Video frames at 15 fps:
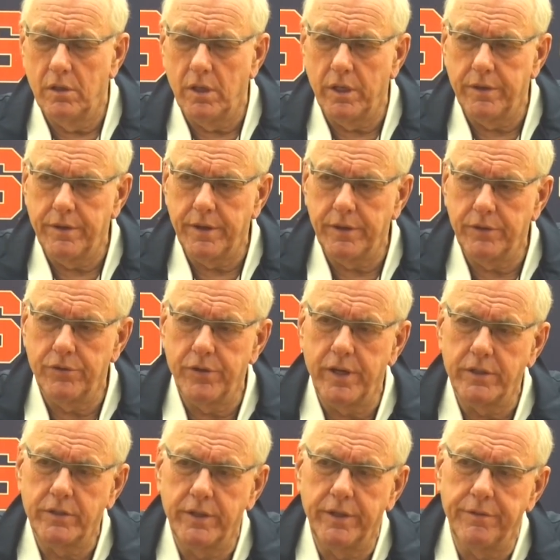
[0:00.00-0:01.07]
I think
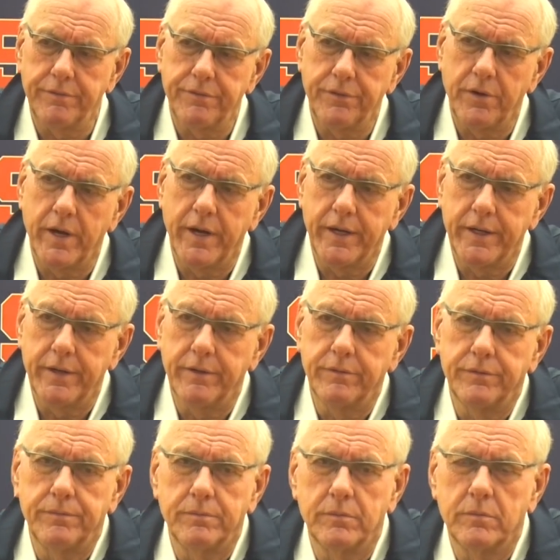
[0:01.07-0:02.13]
Jesse and Frank
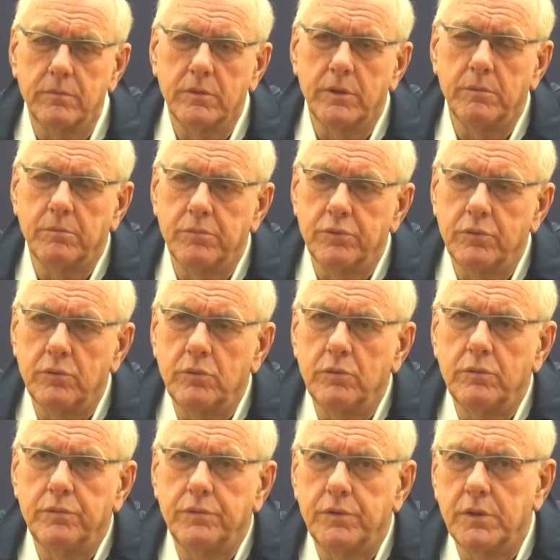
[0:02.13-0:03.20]
have
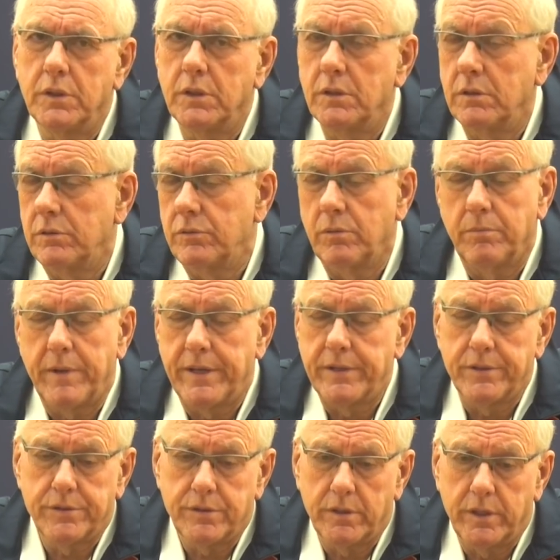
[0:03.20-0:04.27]
improved
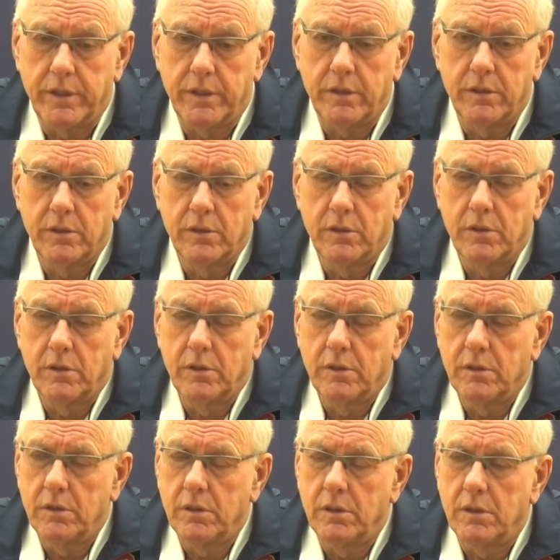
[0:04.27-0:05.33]
tremendously.
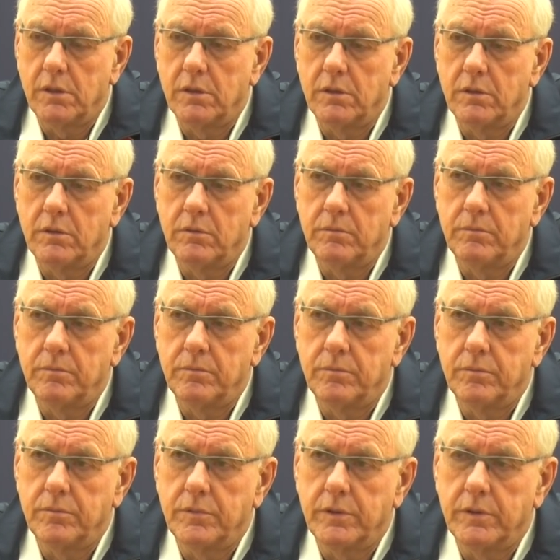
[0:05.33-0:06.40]

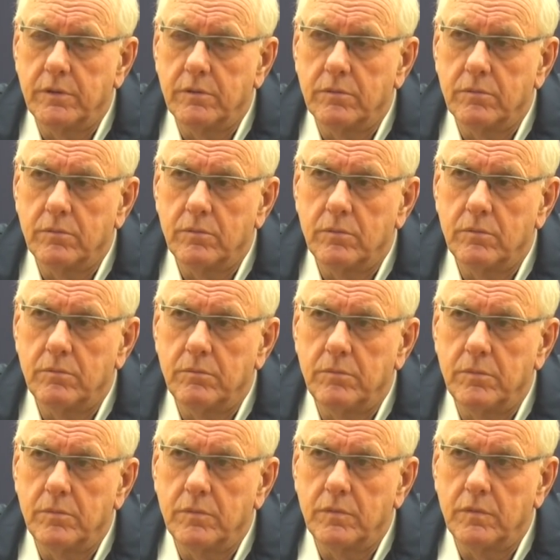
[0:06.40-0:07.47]
They're
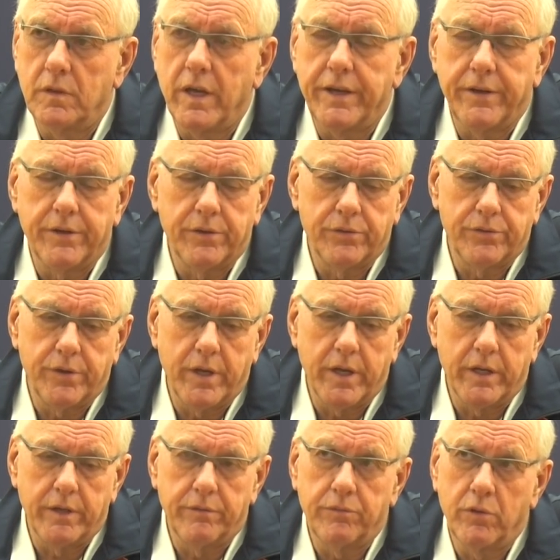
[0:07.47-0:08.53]
light years
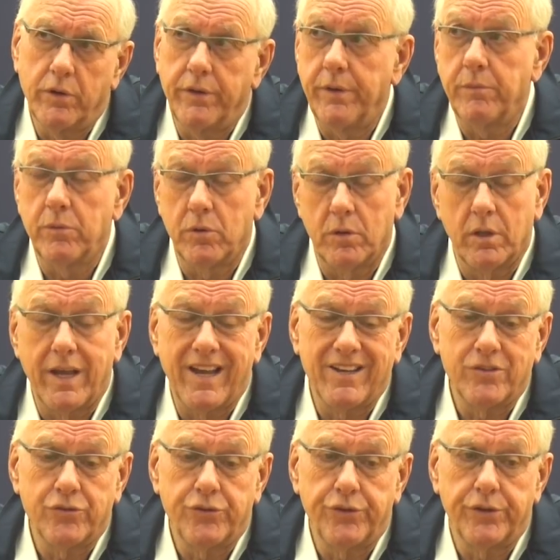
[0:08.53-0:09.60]
ahead of where they were
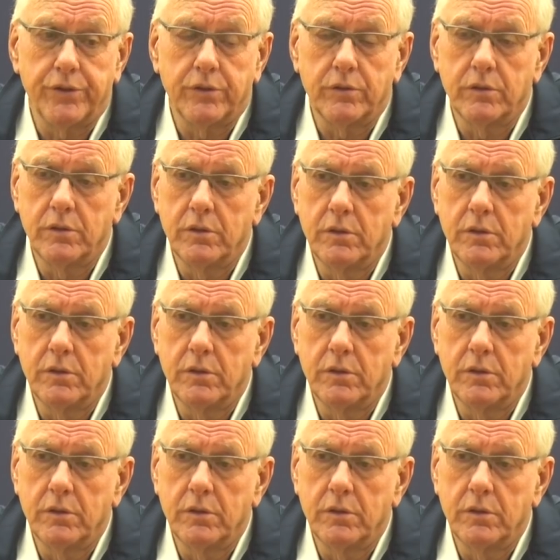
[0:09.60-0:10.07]
last year.